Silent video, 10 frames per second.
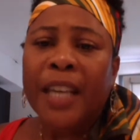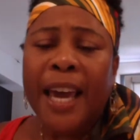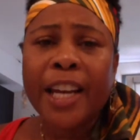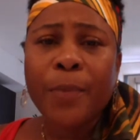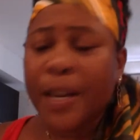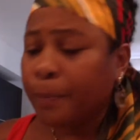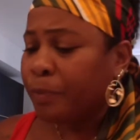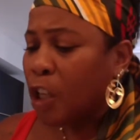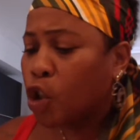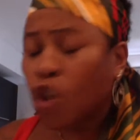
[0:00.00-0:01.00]
Anyway,
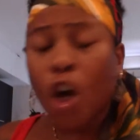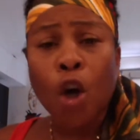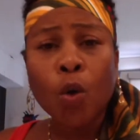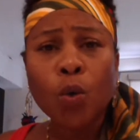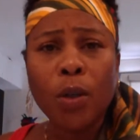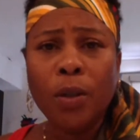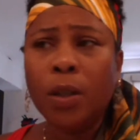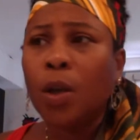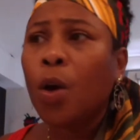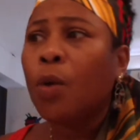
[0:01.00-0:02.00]
so
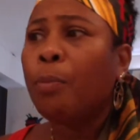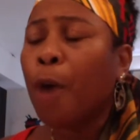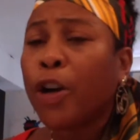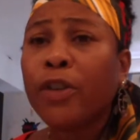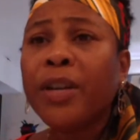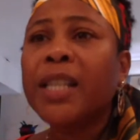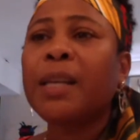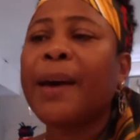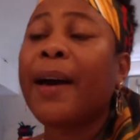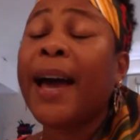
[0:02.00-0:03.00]
Mercury is
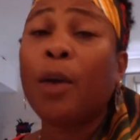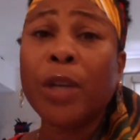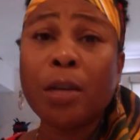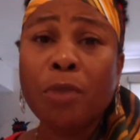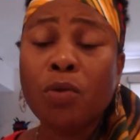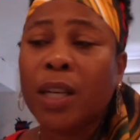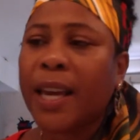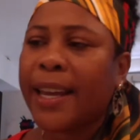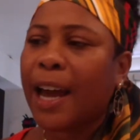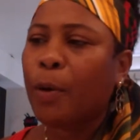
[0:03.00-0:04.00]
about how we
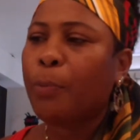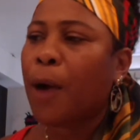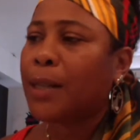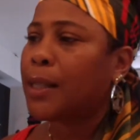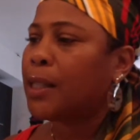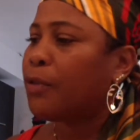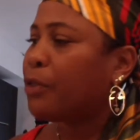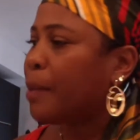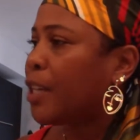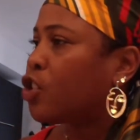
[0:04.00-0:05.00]
communicate, how we process
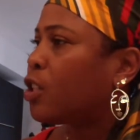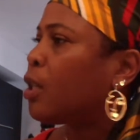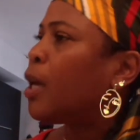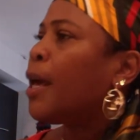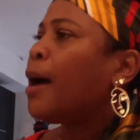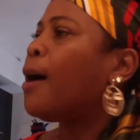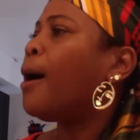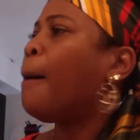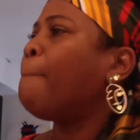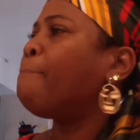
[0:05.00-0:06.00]
information,
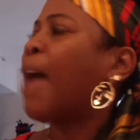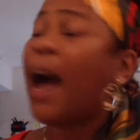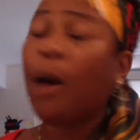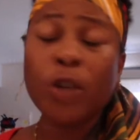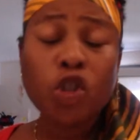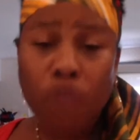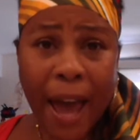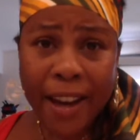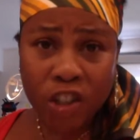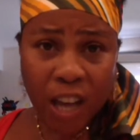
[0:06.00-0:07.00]
how we
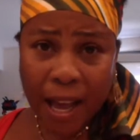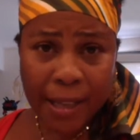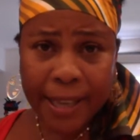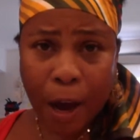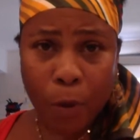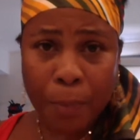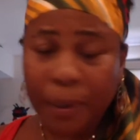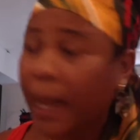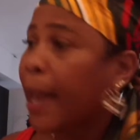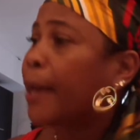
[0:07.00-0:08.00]
strategize, how we
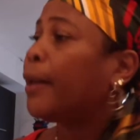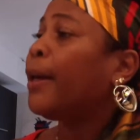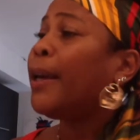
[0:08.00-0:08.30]
plan.